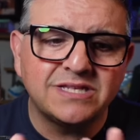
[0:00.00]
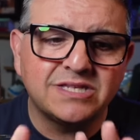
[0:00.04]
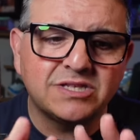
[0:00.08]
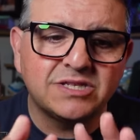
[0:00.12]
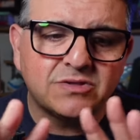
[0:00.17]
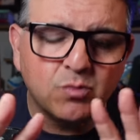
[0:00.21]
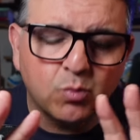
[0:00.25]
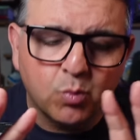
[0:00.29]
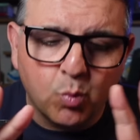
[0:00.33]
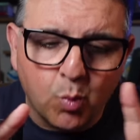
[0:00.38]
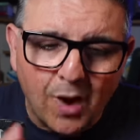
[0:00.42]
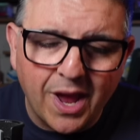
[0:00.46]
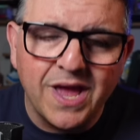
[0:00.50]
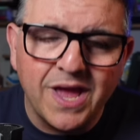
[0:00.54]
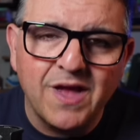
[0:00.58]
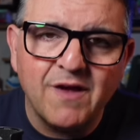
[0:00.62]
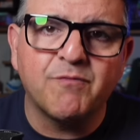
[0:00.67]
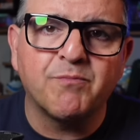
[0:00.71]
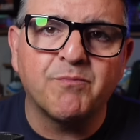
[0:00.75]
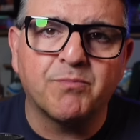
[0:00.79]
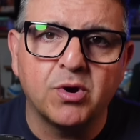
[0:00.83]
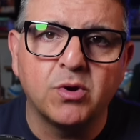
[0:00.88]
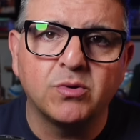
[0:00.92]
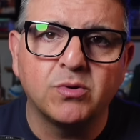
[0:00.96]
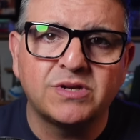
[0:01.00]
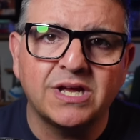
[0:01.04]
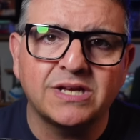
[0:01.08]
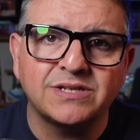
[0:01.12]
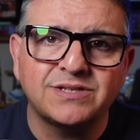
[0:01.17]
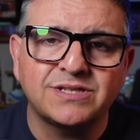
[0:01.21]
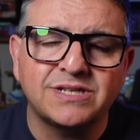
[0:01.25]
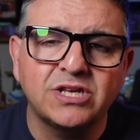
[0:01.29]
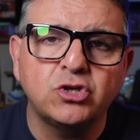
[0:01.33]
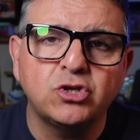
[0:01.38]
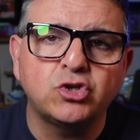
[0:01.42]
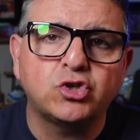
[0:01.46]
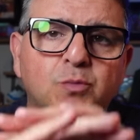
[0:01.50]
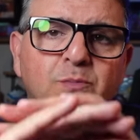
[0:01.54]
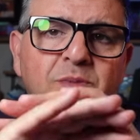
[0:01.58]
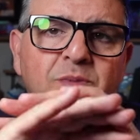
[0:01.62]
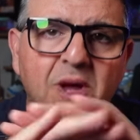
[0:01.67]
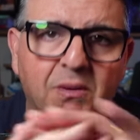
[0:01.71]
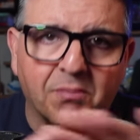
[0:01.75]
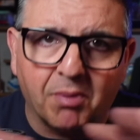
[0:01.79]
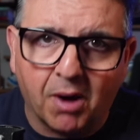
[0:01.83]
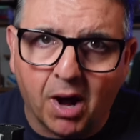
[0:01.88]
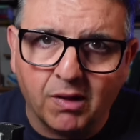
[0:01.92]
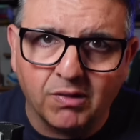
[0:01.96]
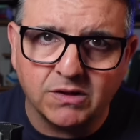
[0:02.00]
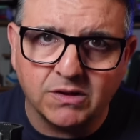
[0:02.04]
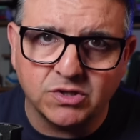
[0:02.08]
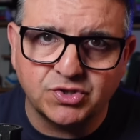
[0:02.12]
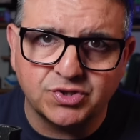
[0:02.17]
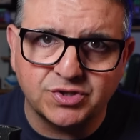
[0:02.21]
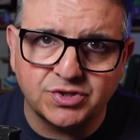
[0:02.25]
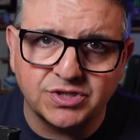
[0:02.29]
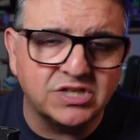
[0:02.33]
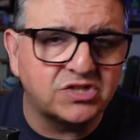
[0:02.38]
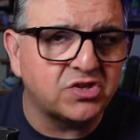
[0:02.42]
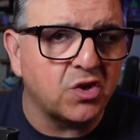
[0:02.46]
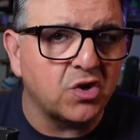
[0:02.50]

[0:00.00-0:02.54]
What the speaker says: way of protesting should be abolished. It's